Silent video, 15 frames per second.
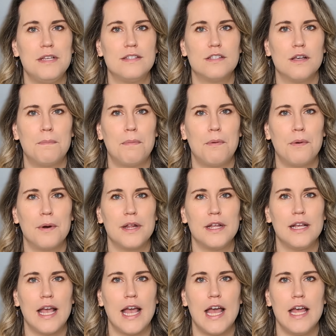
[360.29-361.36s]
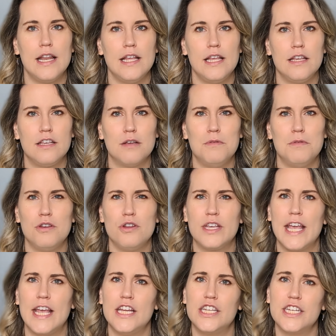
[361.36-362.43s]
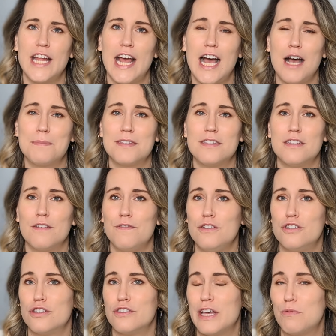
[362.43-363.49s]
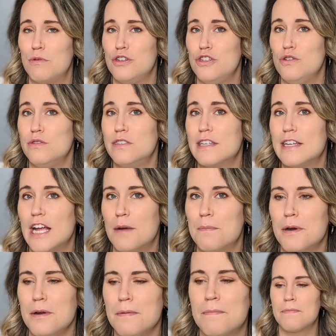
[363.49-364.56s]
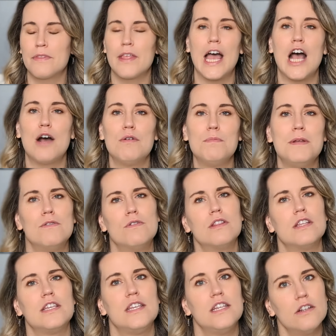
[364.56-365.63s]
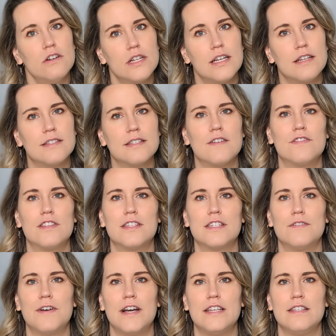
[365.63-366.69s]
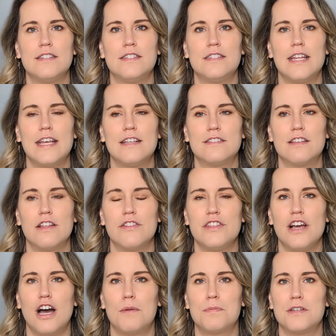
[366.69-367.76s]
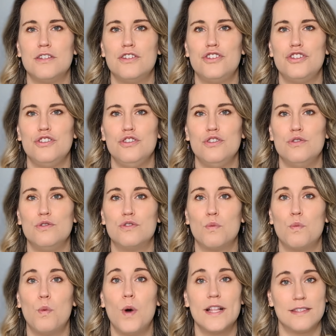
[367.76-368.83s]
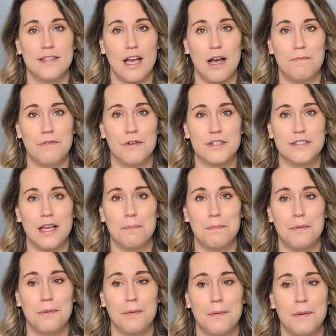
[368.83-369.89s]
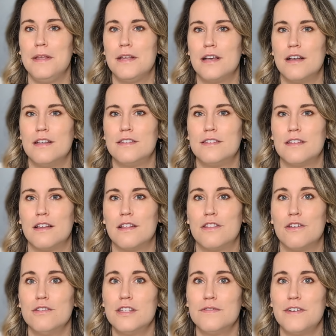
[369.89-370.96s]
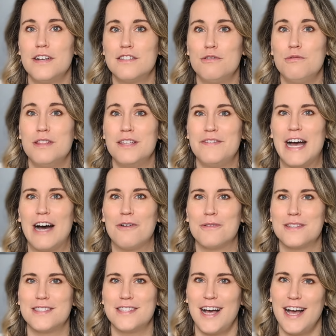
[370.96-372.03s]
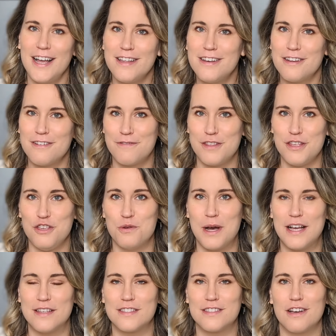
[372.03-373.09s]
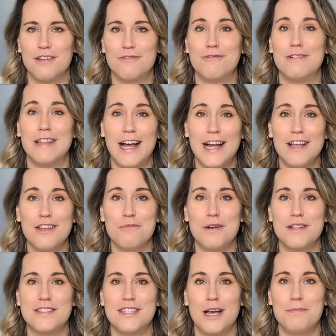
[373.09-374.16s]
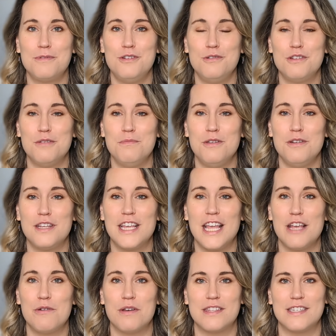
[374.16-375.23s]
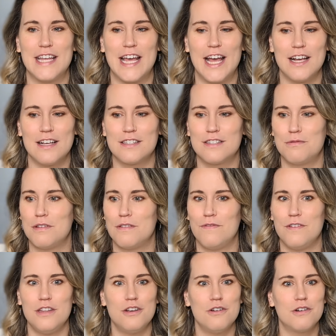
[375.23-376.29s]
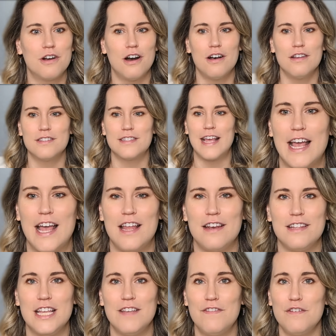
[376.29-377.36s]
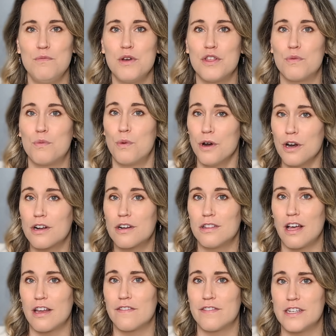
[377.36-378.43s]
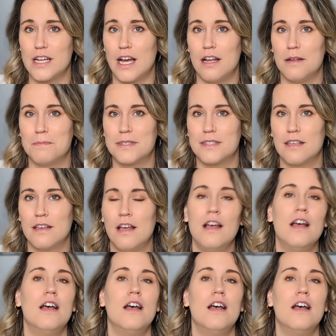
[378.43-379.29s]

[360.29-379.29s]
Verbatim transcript: be supporting any communication apps in the future that would use the camera? I would be really curious if this device takes on the option to use WhatsApp, for example, because those of us who live outside of the US rely on WhatsApp to communicate with text, with video calls, and even with work a lot of the times.